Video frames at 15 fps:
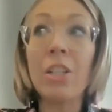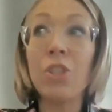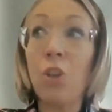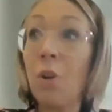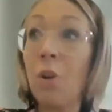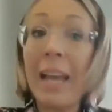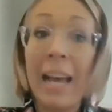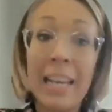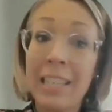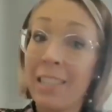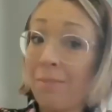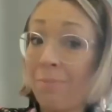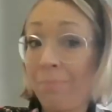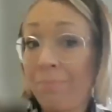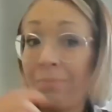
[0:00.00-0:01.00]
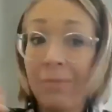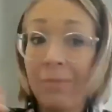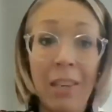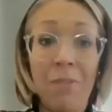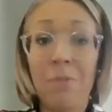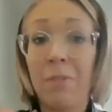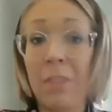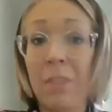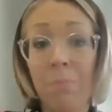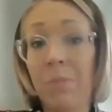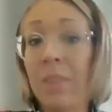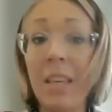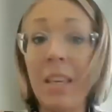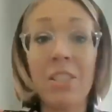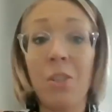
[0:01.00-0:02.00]
don't like giving
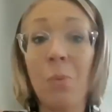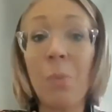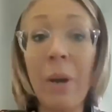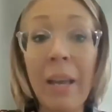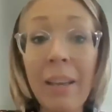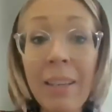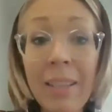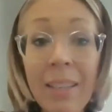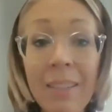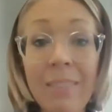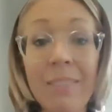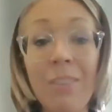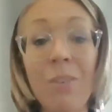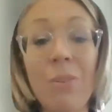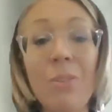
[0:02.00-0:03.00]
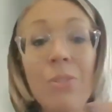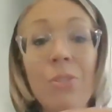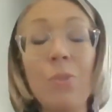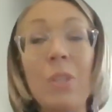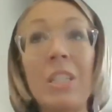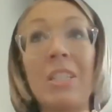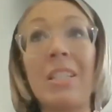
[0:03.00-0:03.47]
things away, so